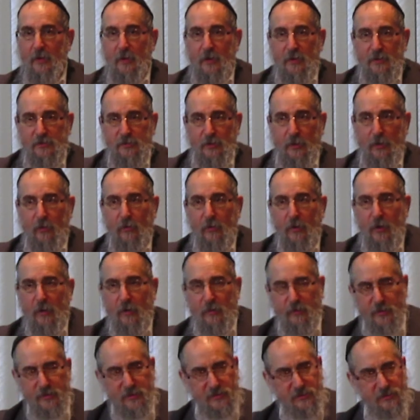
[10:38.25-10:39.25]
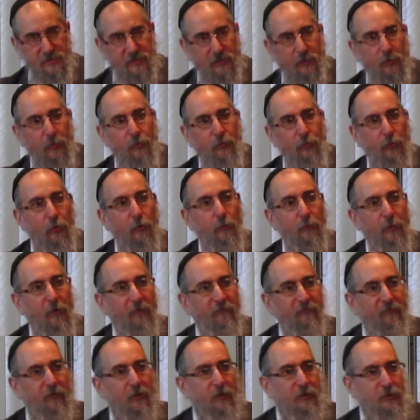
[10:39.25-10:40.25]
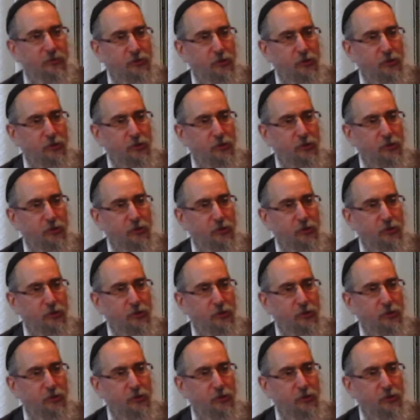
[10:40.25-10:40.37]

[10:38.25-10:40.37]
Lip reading: So this is a group of